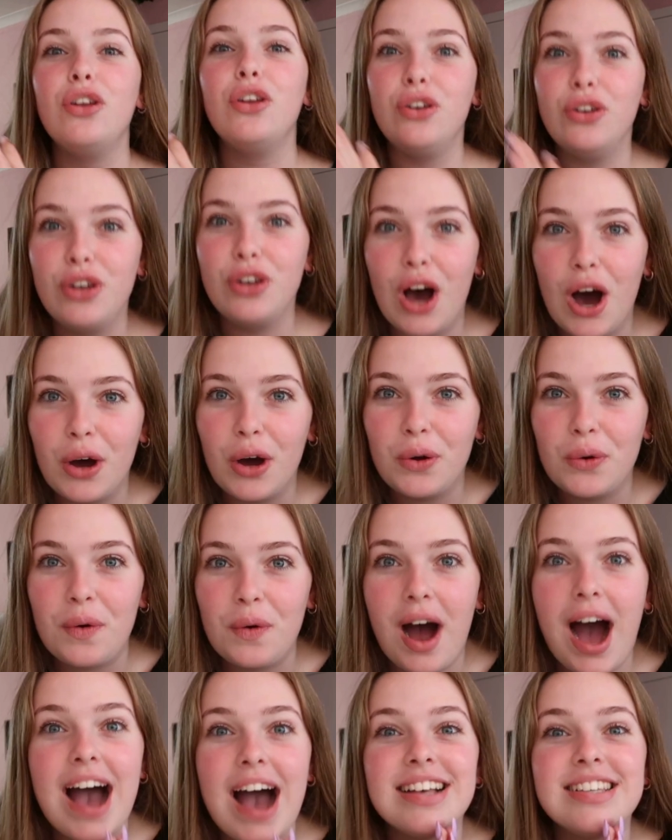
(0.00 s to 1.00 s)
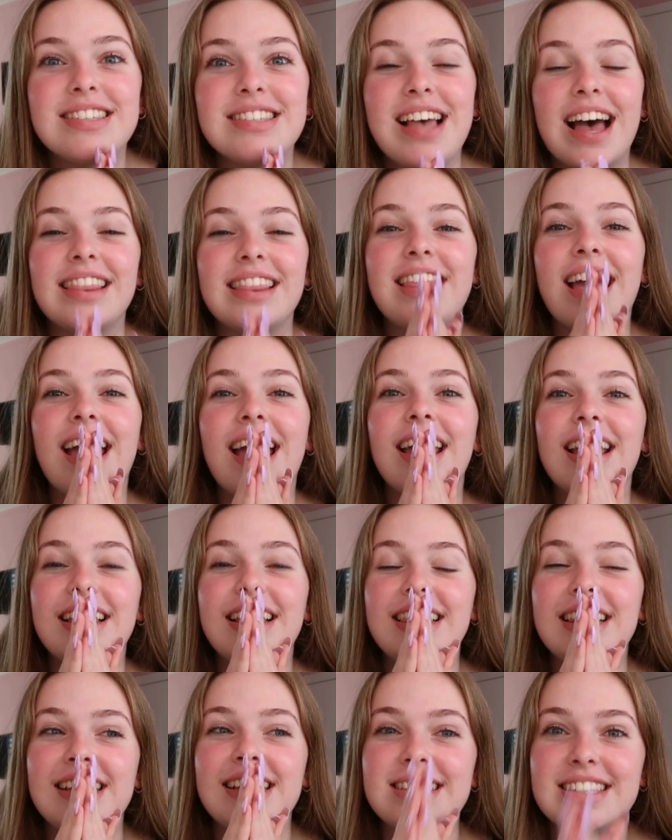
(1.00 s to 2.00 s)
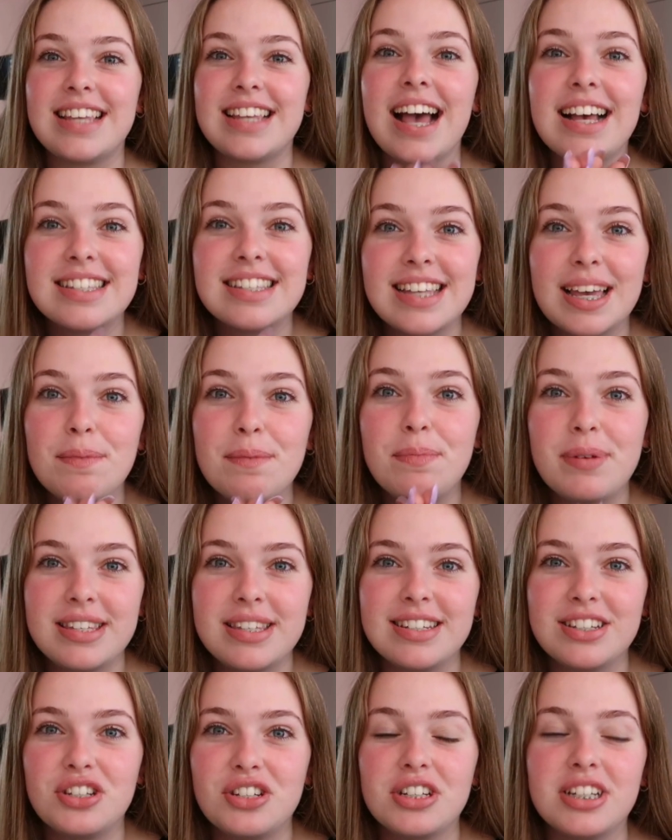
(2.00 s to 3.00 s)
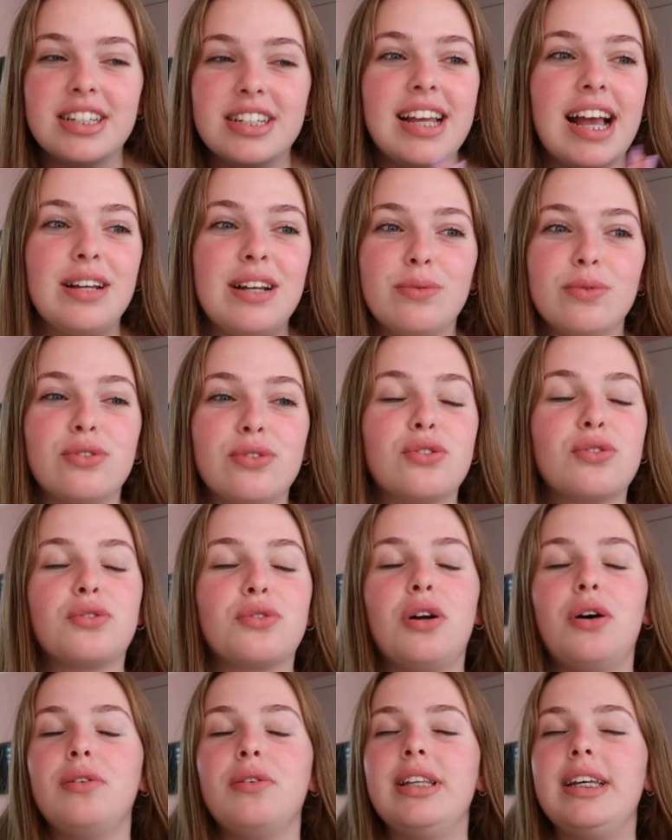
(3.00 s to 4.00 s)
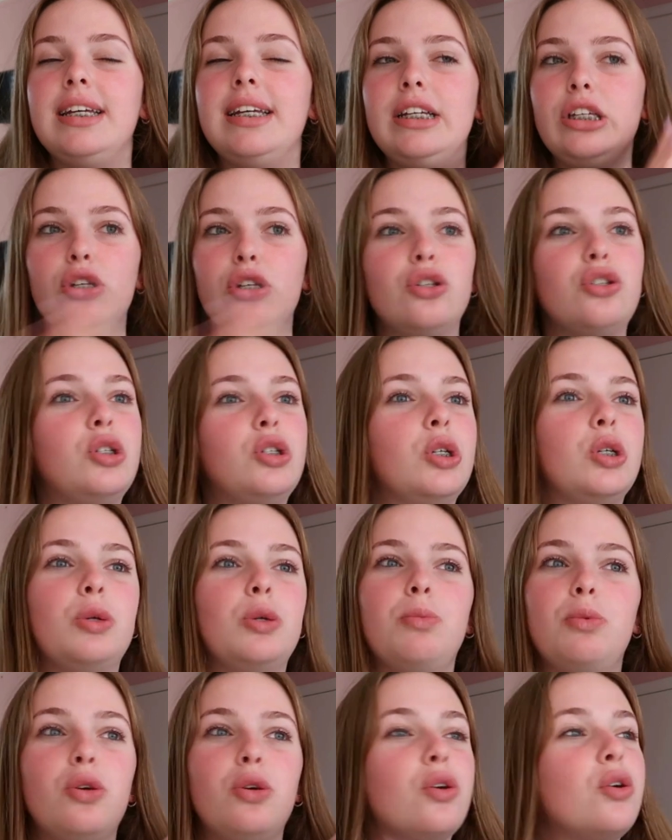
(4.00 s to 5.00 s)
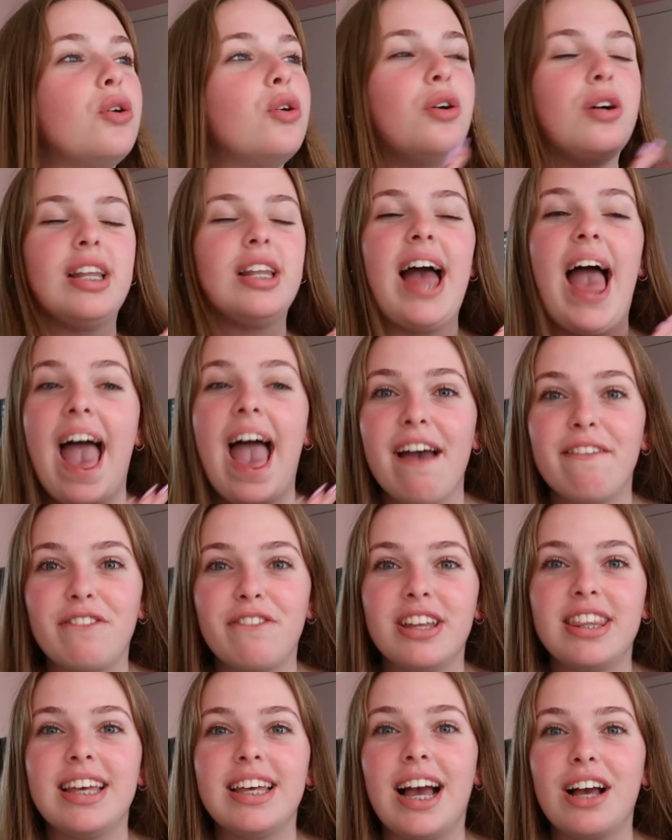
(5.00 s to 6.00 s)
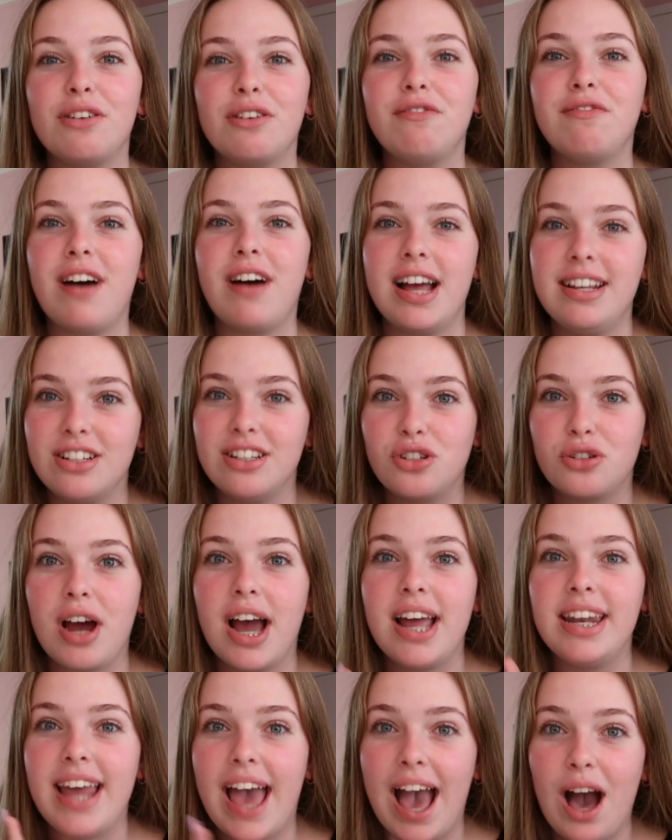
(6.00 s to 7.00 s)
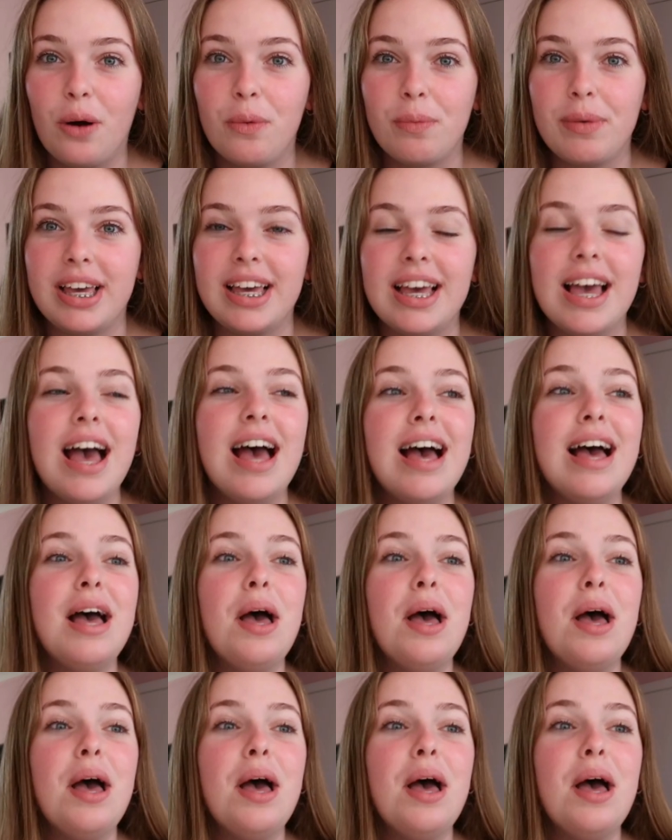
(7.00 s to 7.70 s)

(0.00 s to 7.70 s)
No, I sat there in the exact same position and was scrolling YouTube, Google, everything I could find to try and help me.